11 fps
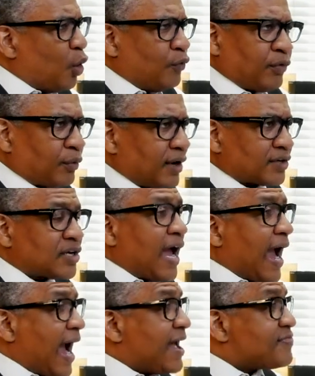over us.
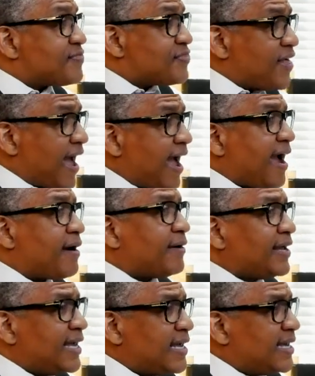And
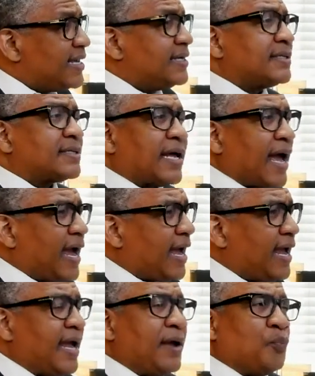there is
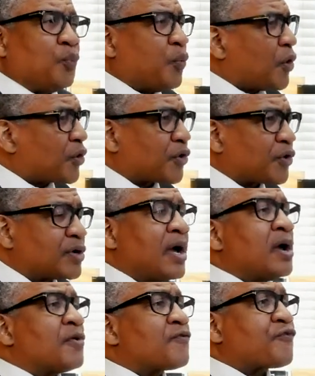a word
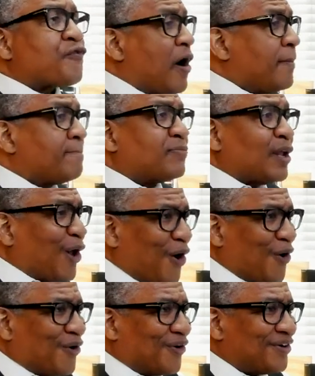from the
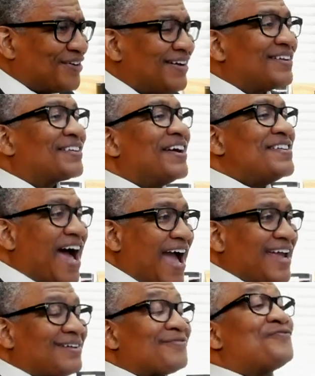Lord
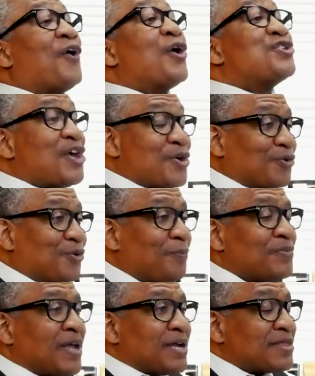tonight for
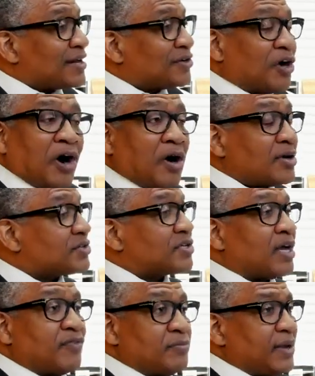you that God has
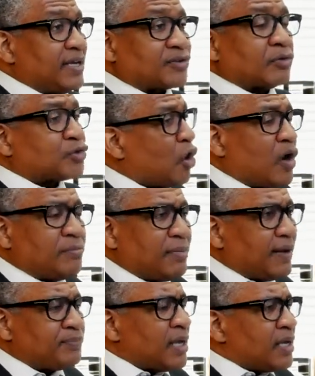given me. So join
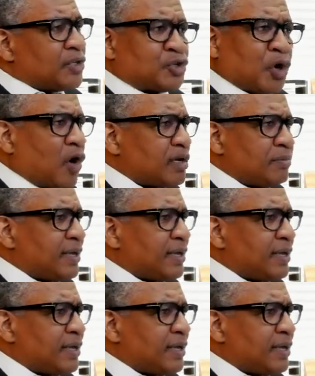me. We'll